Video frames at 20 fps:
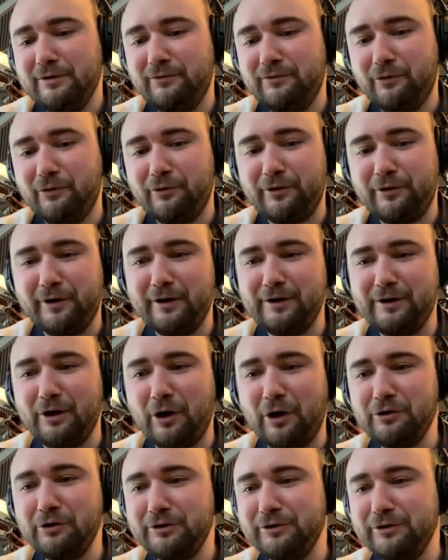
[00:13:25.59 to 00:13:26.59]
for uh,
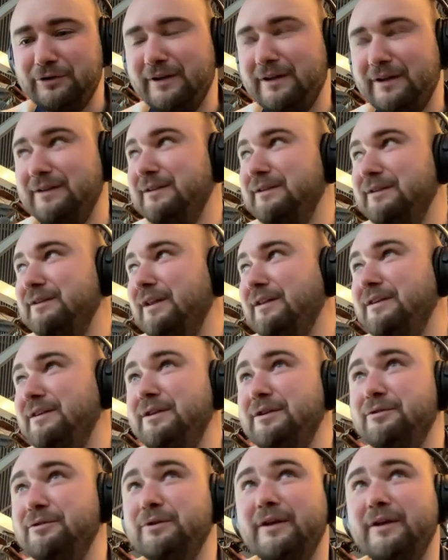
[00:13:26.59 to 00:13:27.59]
longer than than
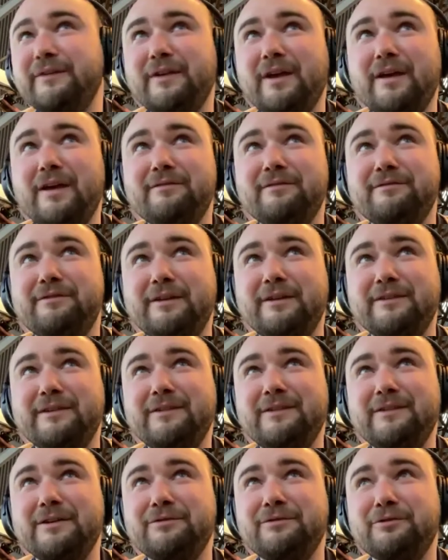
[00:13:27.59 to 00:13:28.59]
the US have
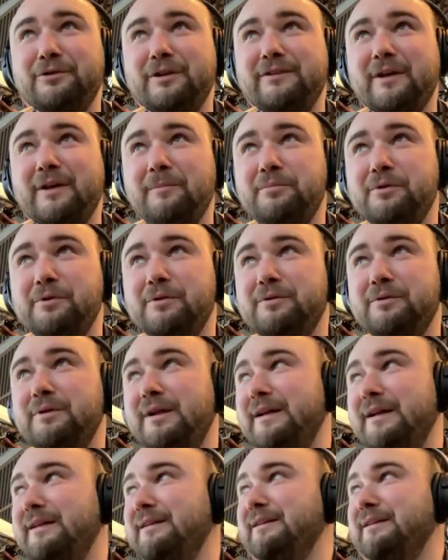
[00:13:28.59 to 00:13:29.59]
existed, for example,
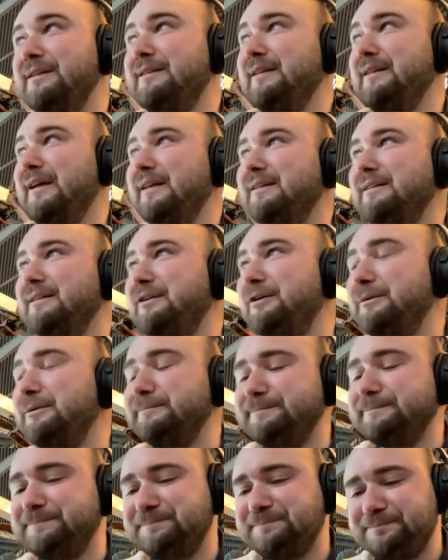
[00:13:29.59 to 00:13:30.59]
and and
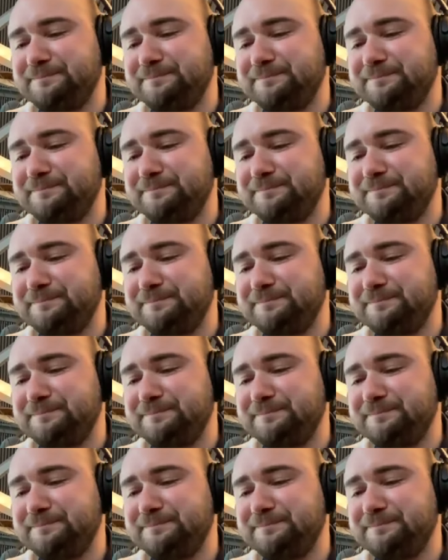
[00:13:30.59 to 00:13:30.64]
um,